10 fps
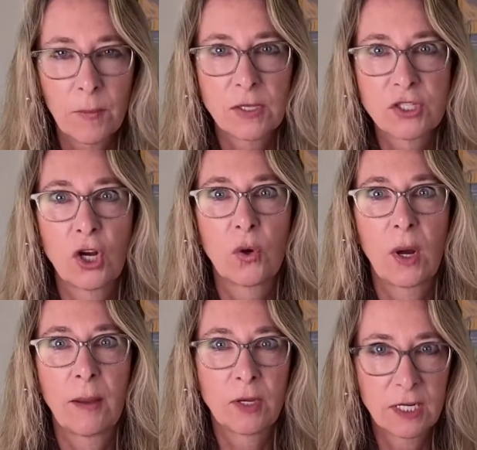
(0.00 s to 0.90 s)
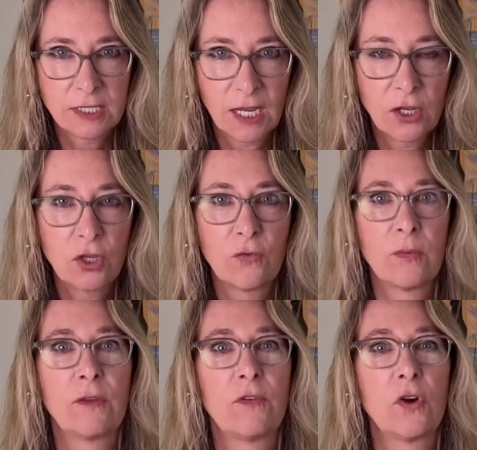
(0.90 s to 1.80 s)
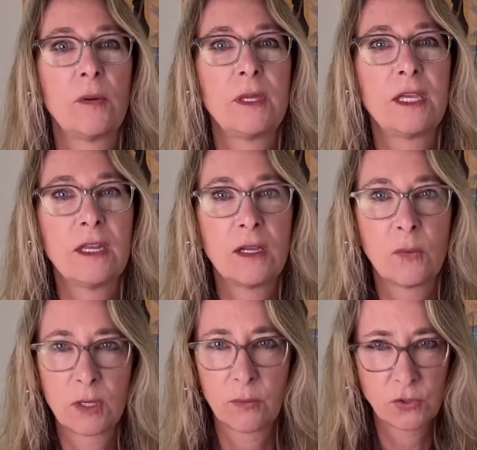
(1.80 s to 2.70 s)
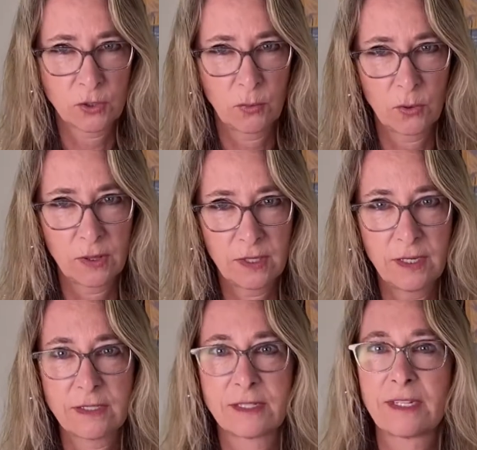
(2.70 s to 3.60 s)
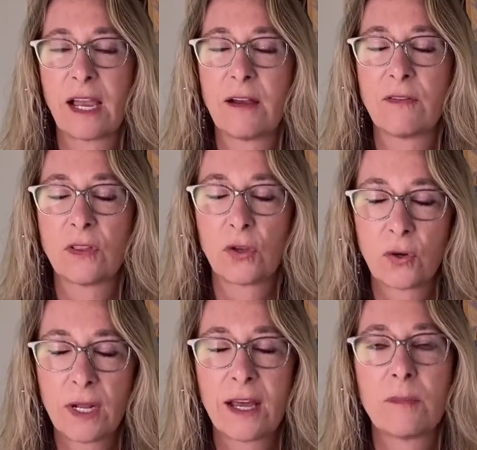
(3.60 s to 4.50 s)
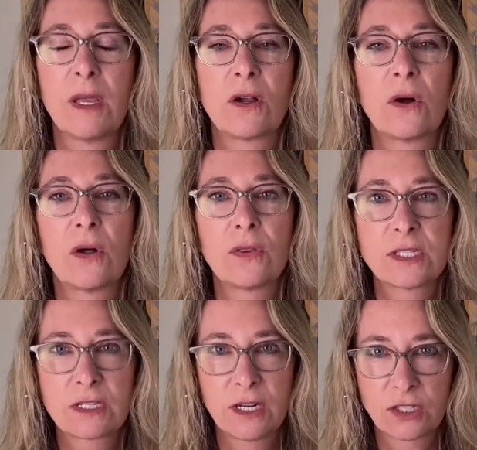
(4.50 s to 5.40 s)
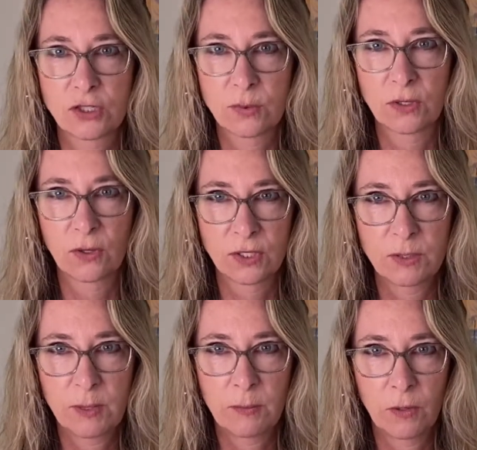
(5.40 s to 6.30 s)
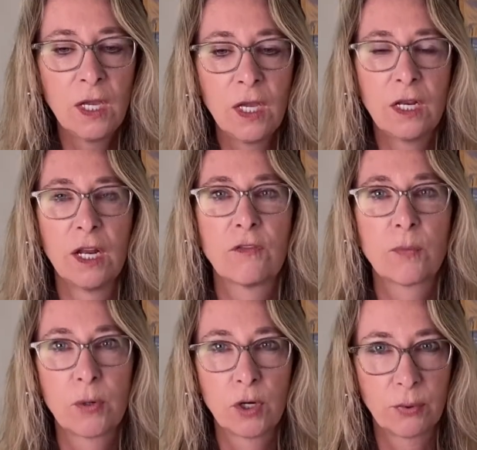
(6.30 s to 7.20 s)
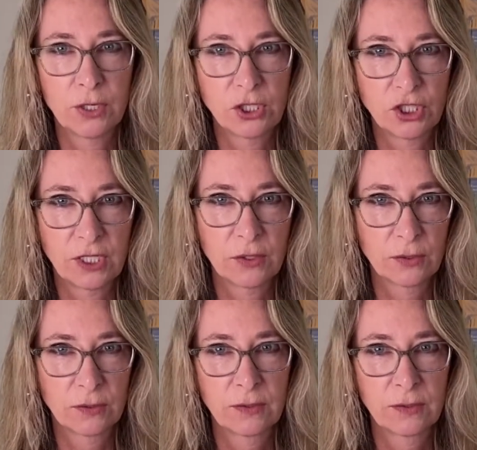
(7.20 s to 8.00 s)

So I'm going to tell you from the very beginning, one of the most important things is to have learn how to make all these connections with all these people. Never burn a bridge either,